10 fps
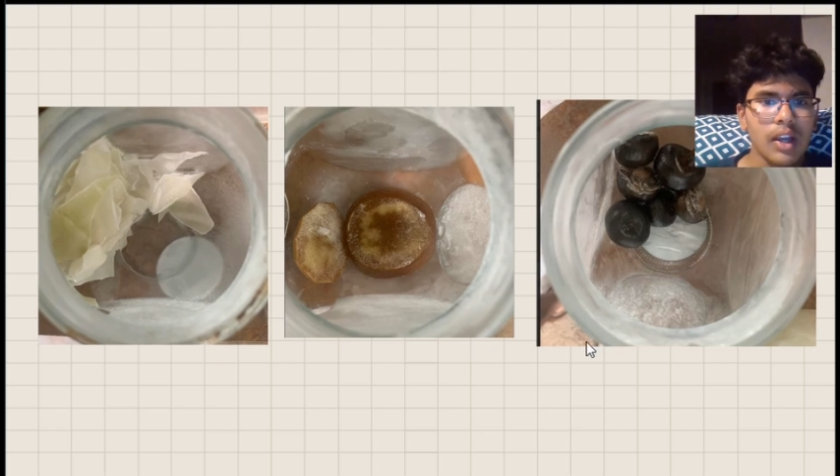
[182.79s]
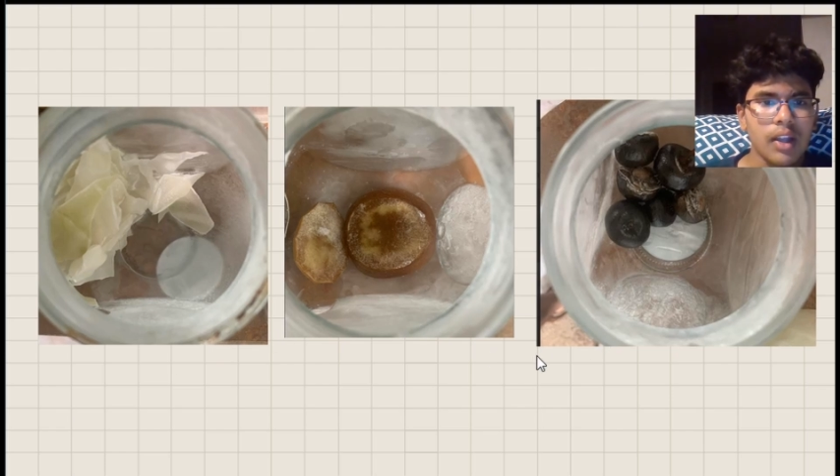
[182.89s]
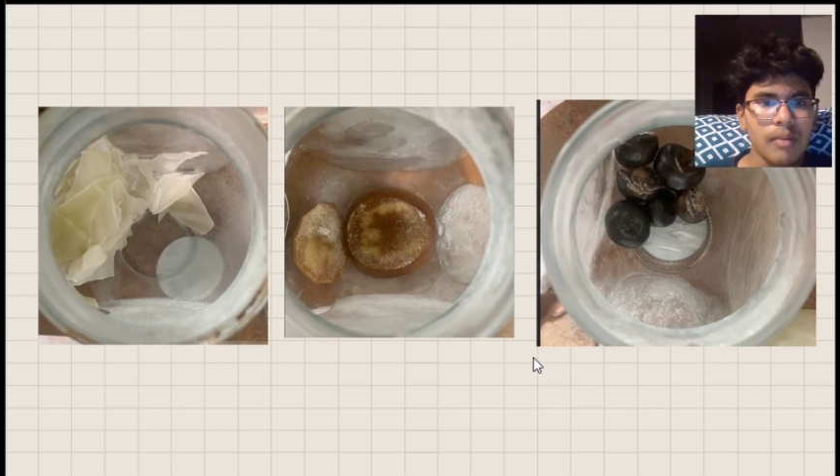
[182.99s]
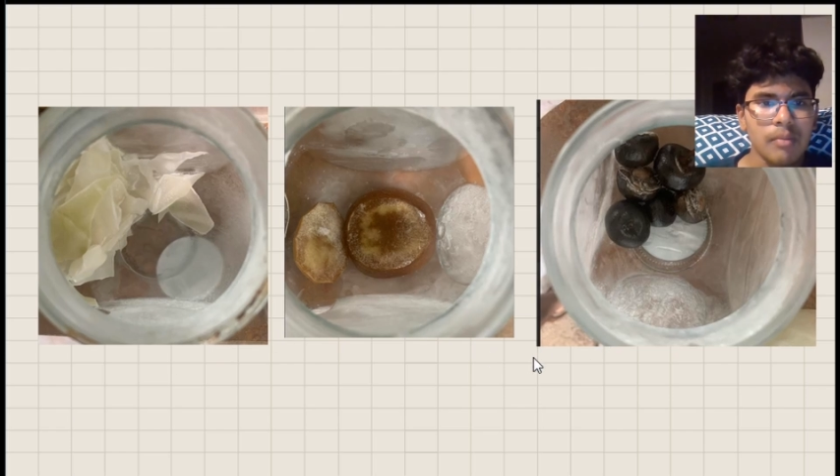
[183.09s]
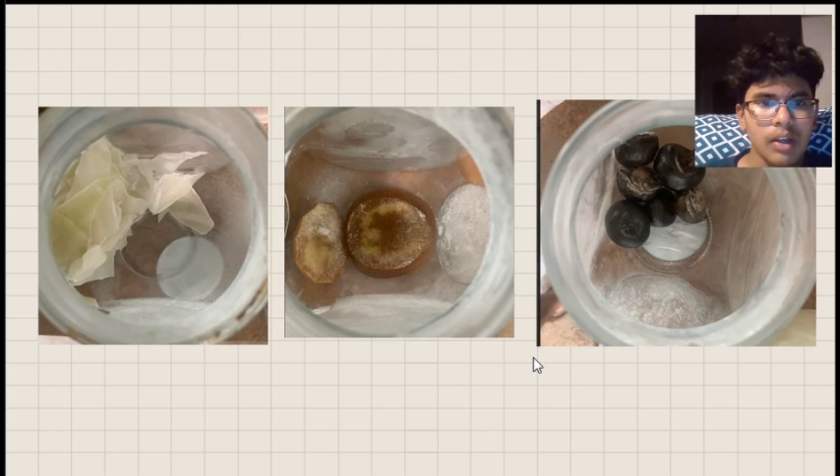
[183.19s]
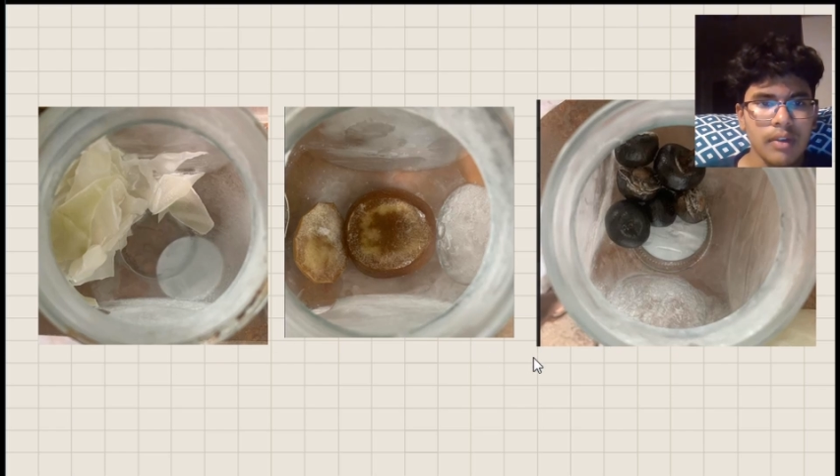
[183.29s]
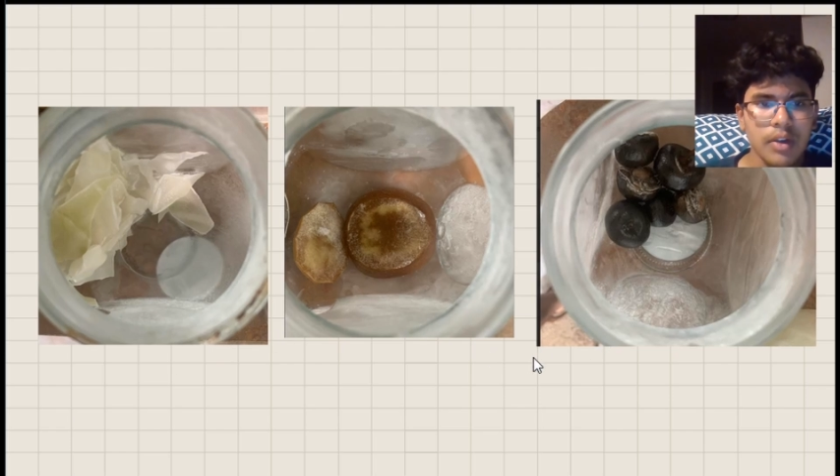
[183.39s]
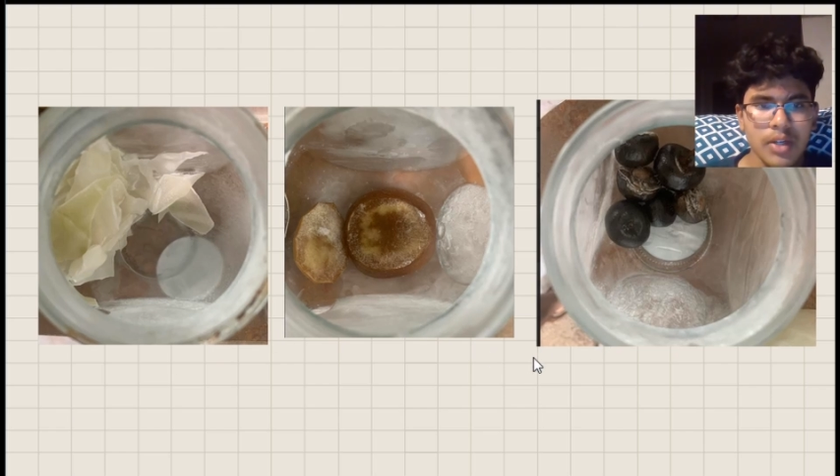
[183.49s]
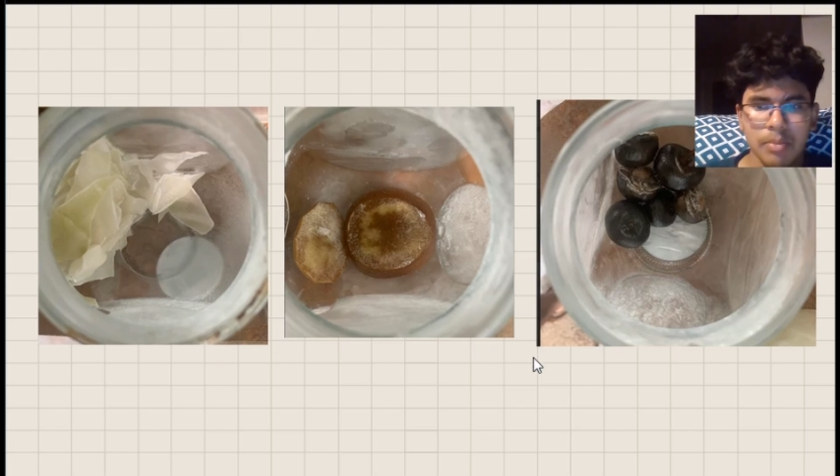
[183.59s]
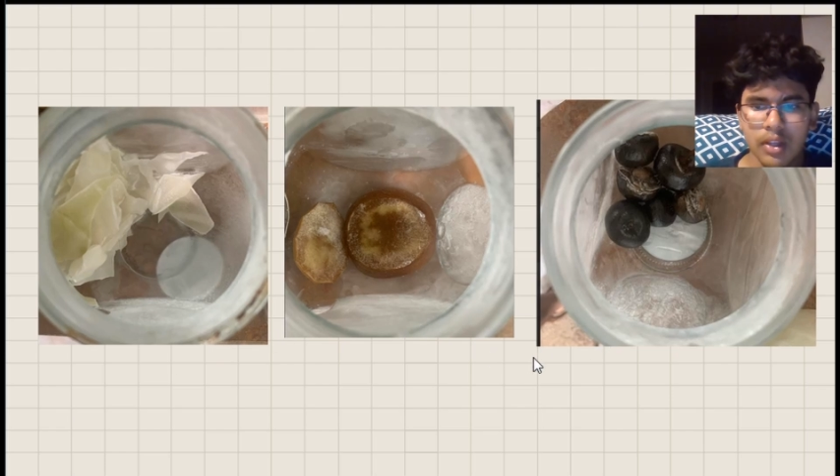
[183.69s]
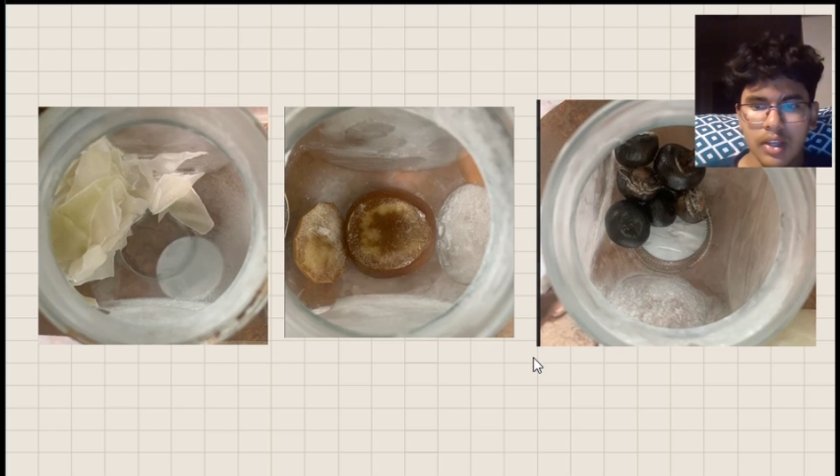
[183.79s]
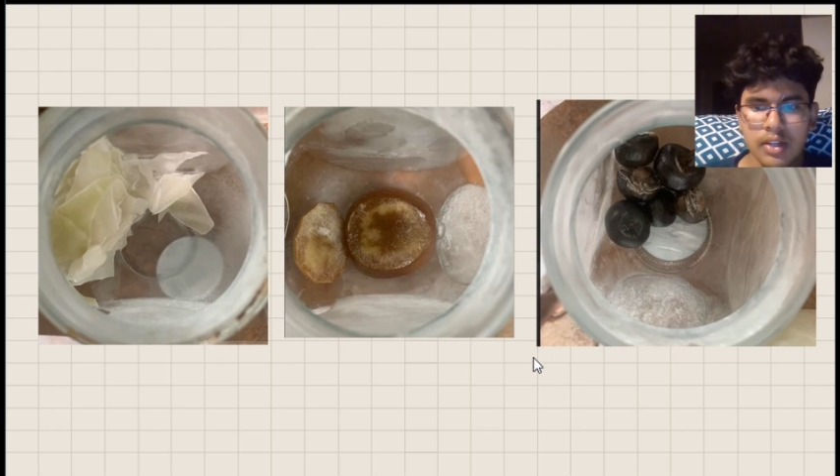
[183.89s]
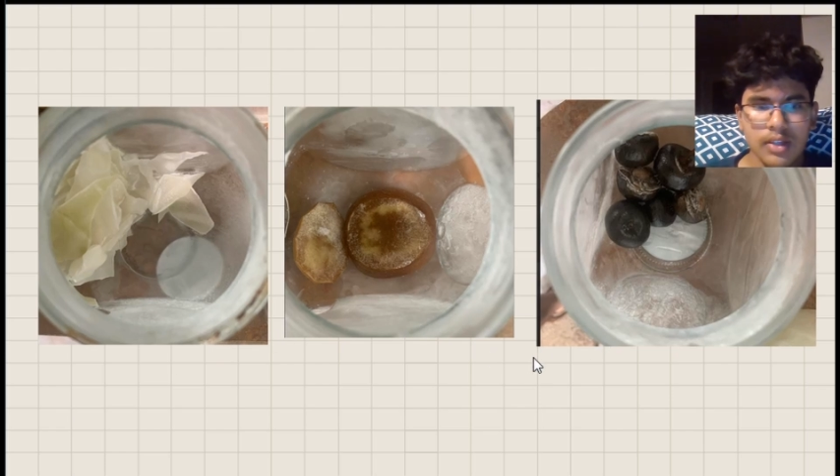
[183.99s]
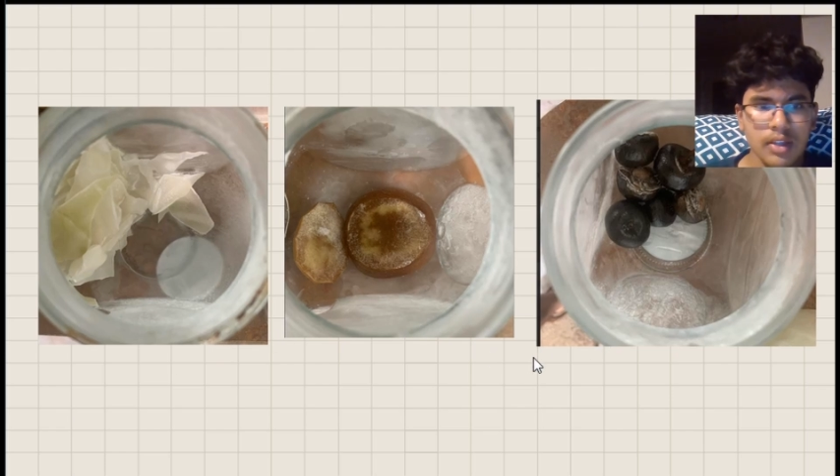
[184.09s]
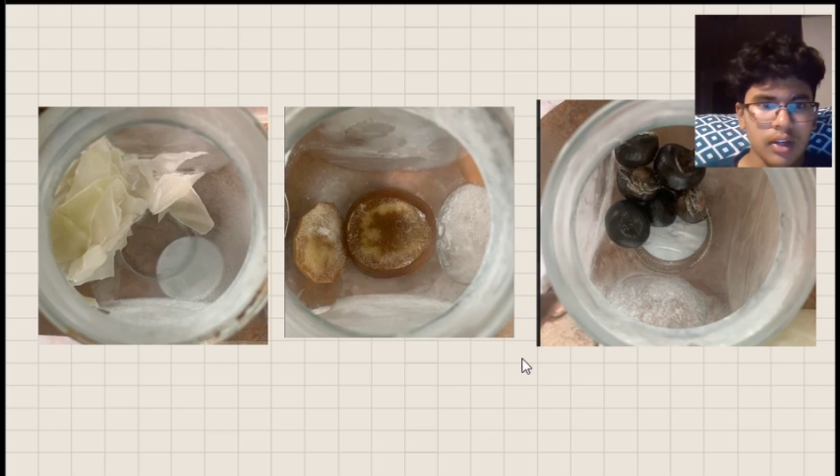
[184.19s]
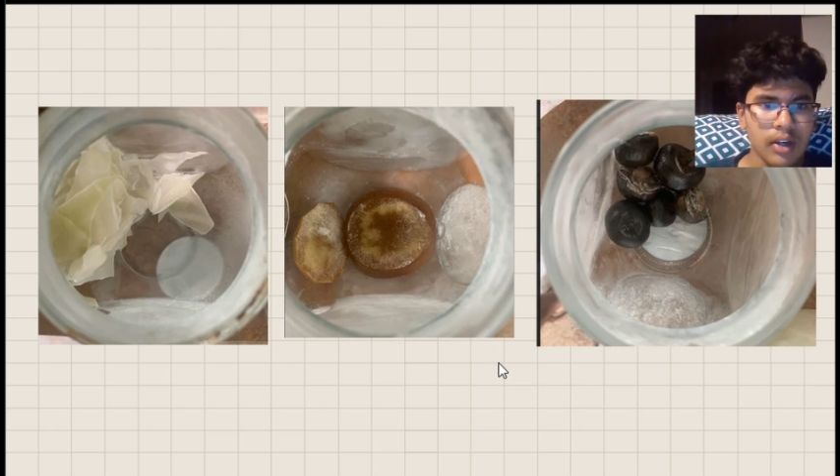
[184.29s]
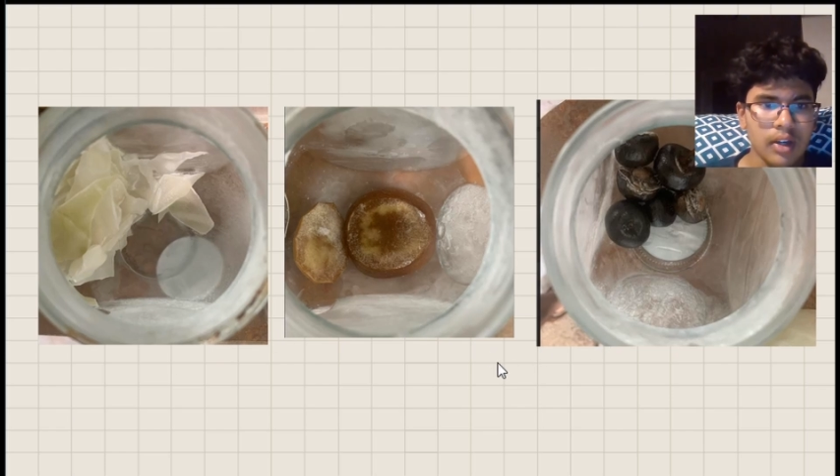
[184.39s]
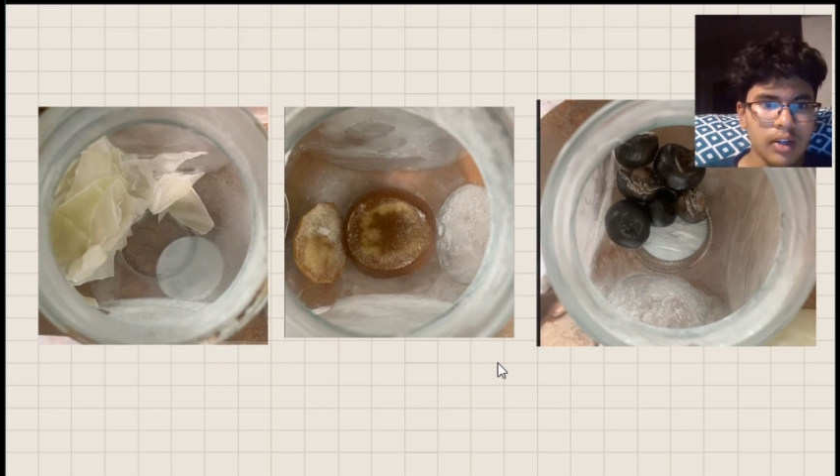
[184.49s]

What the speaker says: my future plans are